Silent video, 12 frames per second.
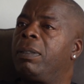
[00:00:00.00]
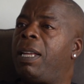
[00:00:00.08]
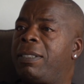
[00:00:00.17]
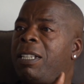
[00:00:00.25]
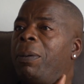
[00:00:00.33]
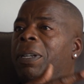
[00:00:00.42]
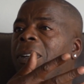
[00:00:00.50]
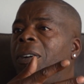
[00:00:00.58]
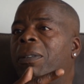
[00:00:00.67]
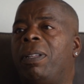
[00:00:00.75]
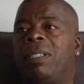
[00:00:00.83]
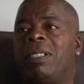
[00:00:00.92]
That's how it
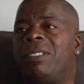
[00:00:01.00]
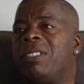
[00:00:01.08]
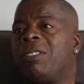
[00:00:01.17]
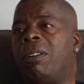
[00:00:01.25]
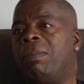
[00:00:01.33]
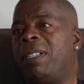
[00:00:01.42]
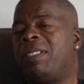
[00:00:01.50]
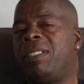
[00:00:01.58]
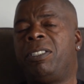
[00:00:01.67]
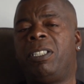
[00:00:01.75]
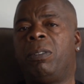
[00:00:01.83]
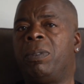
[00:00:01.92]
got, and it just got
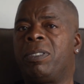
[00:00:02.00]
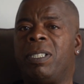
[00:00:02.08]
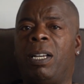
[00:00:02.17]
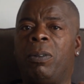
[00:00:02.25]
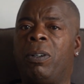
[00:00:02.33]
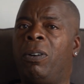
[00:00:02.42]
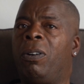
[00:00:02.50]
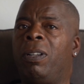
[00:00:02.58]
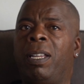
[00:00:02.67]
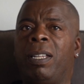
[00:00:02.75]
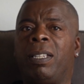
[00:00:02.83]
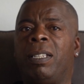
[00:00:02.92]
messy. She was an
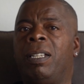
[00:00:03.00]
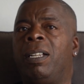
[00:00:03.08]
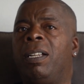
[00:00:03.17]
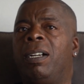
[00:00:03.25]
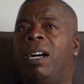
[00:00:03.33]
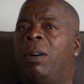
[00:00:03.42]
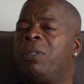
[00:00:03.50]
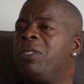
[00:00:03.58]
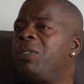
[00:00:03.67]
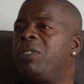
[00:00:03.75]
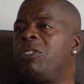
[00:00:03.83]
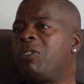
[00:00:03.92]
alcoholic. I was
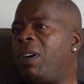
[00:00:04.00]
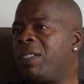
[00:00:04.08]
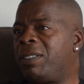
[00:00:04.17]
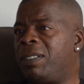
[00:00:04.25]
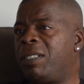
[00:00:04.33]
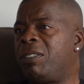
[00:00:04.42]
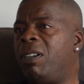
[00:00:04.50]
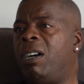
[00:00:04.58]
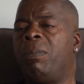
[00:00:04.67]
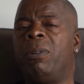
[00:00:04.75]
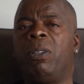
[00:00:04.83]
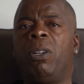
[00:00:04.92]
using drugs at the
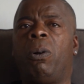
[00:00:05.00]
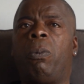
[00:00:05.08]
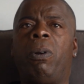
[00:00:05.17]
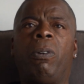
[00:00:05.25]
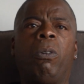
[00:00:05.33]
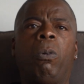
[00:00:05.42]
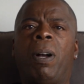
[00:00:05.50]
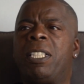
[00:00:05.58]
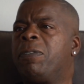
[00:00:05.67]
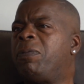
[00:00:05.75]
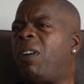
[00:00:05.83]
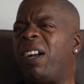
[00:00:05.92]
time. We were
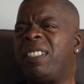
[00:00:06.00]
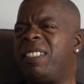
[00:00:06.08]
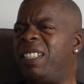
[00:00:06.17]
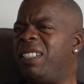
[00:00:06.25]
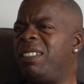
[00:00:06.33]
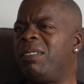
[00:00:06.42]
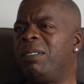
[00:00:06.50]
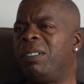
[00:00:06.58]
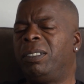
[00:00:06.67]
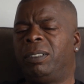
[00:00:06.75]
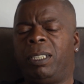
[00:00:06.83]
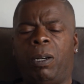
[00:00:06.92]
always fighting.
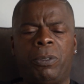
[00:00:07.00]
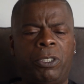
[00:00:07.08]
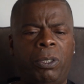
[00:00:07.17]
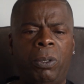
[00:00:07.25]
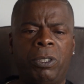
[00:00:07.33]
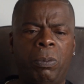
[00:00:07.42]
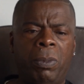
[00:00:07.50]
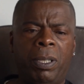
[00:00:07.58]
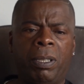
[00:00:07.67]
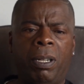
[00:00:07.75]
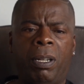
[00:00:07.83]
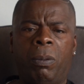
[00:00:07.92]
I was using
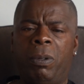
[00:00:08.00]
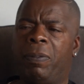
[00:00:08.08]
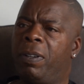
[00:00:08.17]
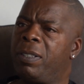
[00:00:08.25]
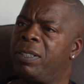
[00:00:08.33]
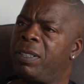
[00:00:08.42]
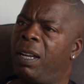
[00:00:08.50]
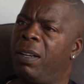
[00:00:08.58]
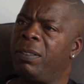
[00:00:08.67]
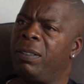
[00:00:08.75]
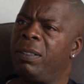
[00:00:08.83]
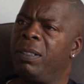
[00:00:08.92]
with her
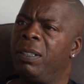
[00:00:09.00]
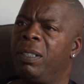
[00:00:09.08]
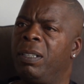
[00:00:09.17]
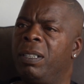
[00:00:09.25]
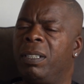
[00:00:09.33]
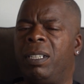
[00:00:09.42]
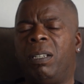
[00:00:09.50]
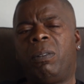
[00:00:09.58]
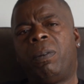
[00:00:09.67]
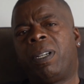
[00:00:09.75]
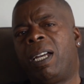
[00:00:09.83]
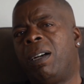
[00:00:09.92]
son. You know,
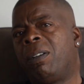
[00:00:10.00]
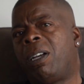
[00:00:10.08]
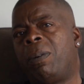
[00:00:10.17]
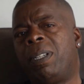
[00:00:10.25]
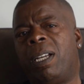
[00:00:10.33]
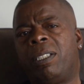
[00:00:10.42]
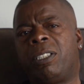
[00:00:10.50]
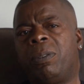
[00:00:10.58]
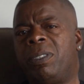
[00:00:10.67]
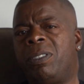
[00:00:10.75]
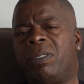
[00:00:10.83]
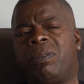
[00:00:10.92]
we were going out
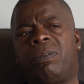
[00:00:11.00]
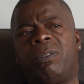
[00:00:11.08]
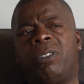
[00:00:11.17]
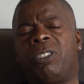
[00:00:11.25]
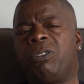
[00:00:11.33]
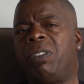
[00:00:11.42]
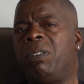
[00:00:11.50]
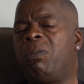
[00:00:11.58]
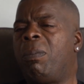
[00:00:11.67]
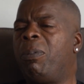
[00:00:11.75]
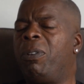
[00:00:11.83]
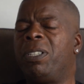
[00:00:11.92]
doing street
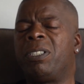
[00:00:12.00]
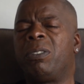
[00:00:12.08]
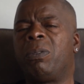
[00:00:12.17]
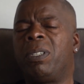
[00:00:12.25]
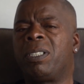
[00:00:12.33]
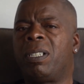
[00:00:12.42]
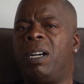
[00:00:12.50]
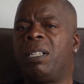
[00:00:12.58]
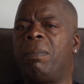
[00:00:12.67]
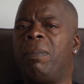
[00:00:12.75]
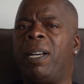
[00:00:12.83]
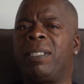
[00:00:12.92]
robberies and all this
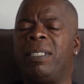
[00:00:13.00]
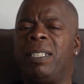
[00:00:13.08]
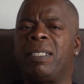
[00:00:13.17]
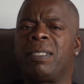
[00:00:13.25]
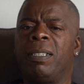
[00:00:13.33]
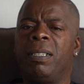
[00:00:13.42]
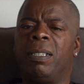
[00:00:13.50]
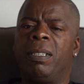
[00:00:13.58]
kind of madness.